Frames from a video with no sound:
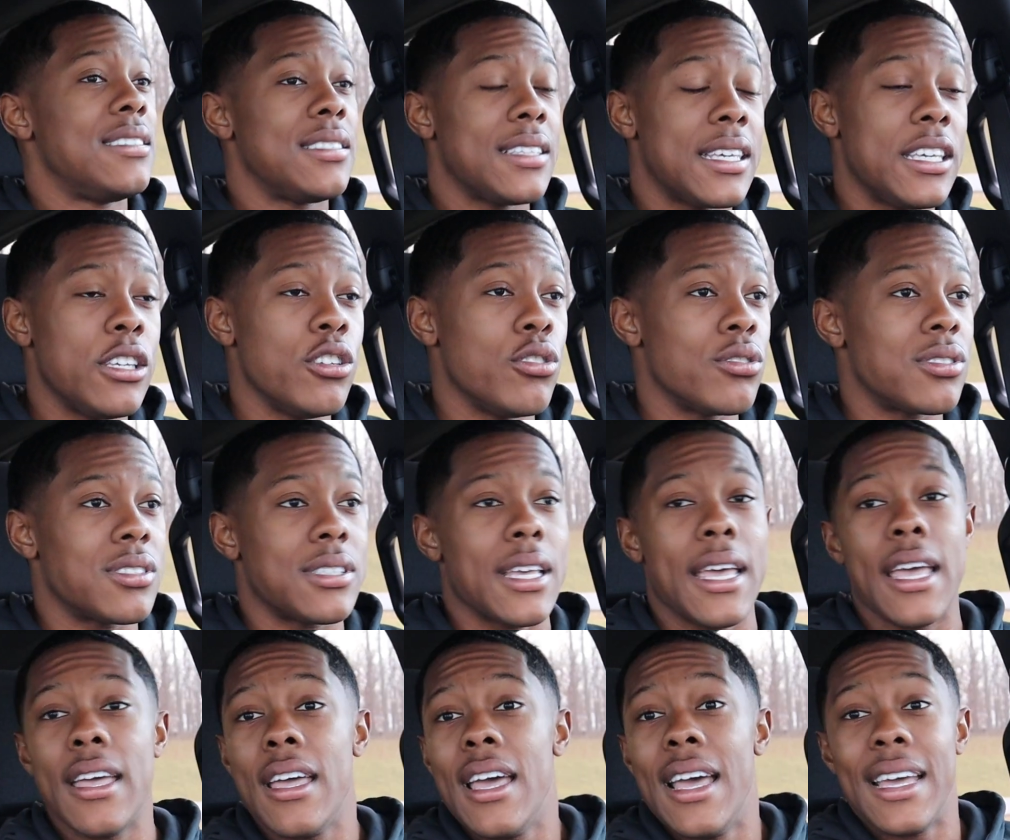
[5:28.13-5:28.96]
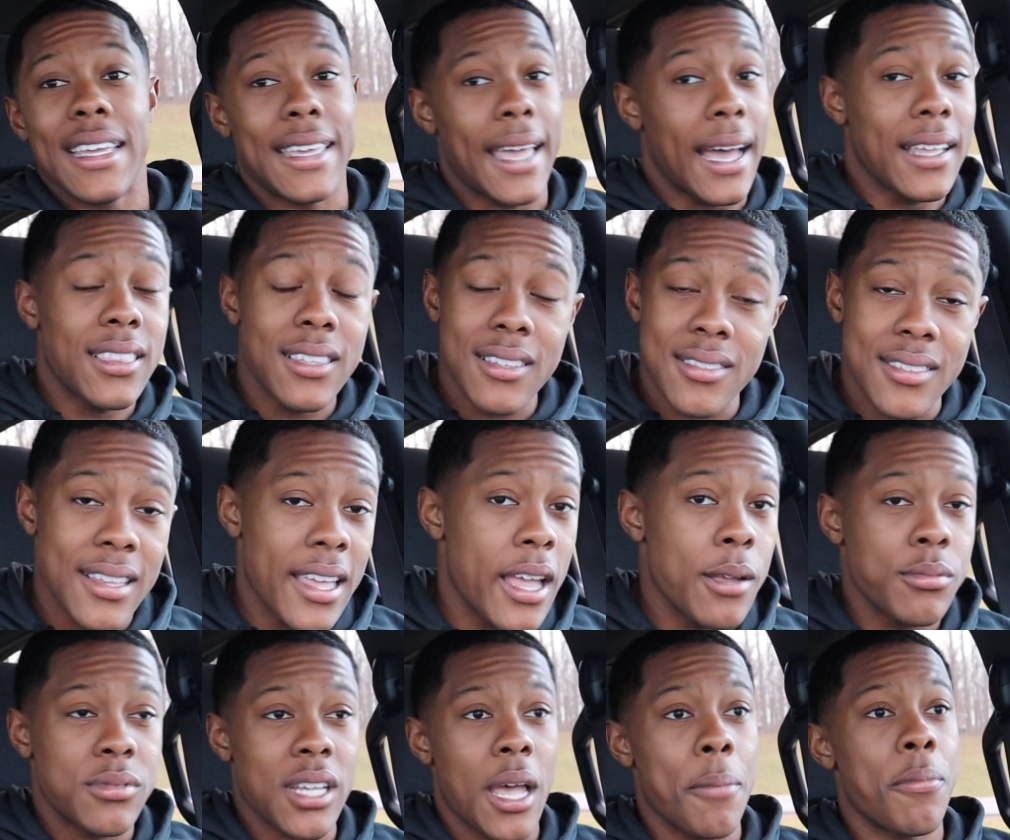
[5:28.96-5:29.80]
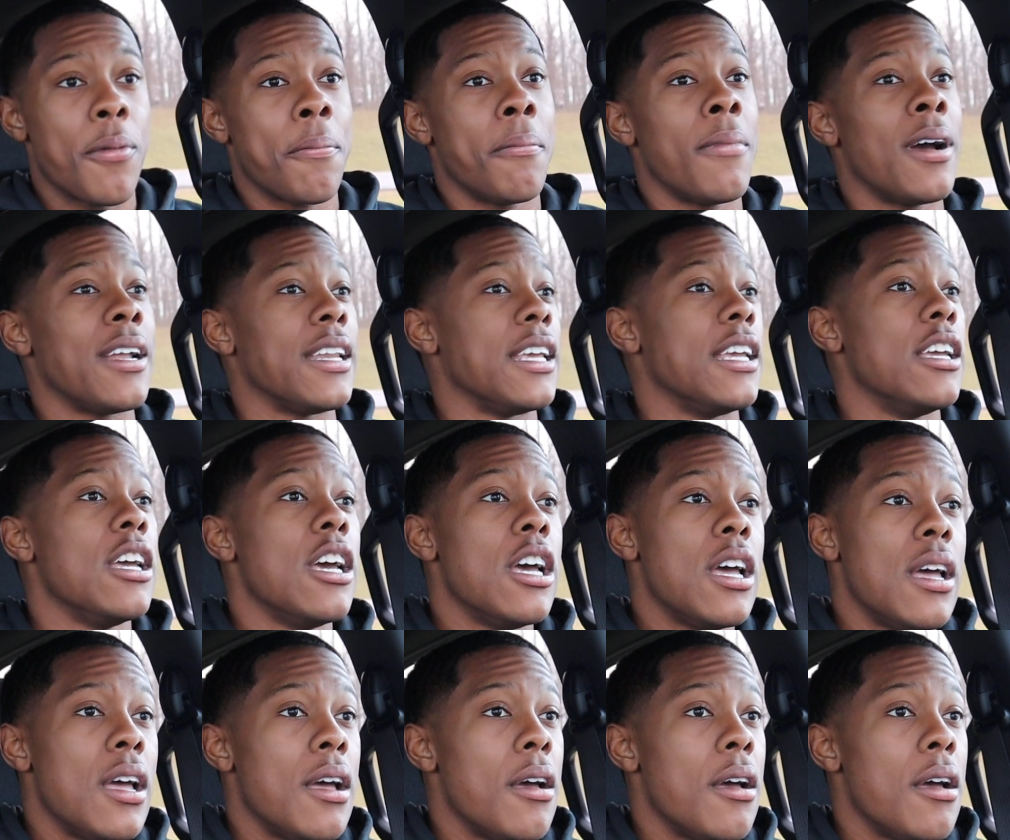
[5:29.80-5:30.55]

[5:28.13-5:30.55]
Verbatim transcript: skill set, got the same type of money,